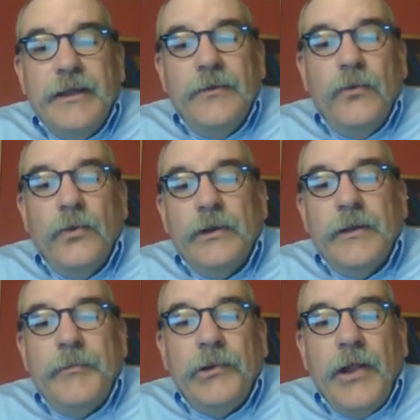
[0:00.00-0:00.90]
it will
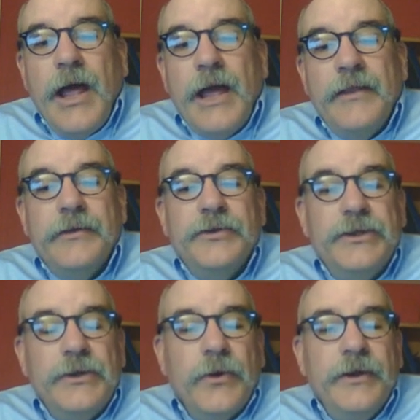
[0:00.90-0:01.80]
apply the
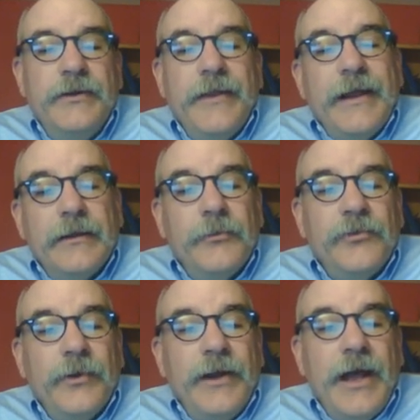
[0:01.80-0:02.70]
geoid to that
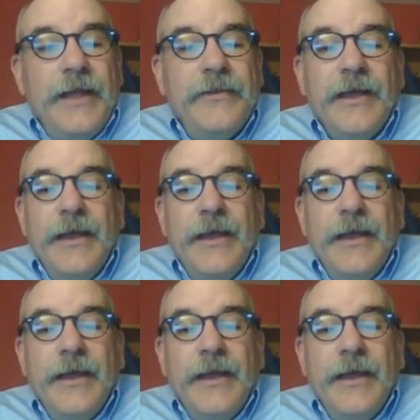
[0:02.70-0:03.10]
ellipsoid height